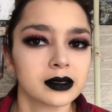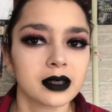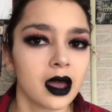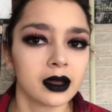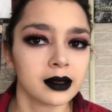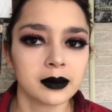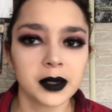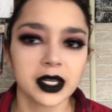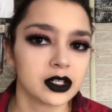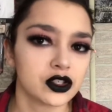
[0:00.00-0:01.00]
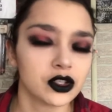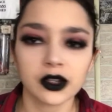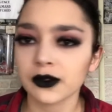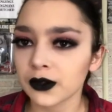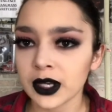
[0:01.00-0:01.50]
not gonna make it
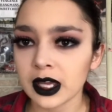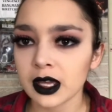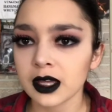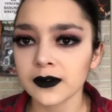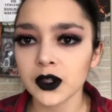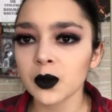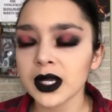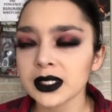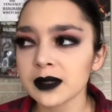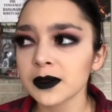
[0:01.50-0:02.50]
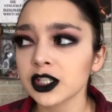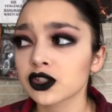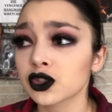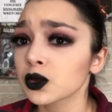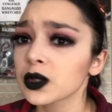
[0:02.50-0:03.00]
sugar-free. If you want something
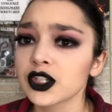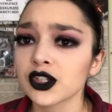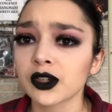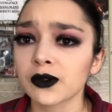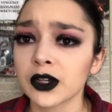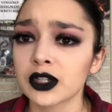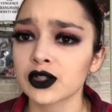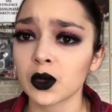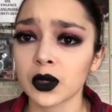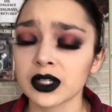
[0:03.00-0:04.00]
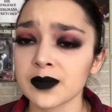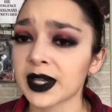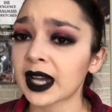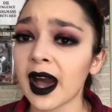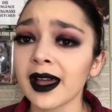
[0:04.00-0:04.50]
truly sugar-free, you should order
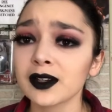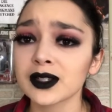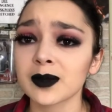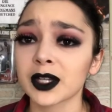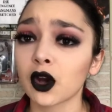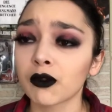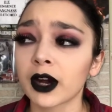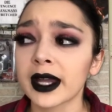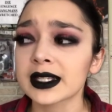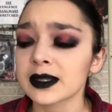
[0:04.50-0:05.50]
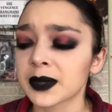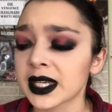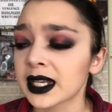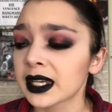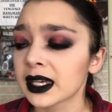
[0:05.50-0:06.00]
something hot or something over ice. But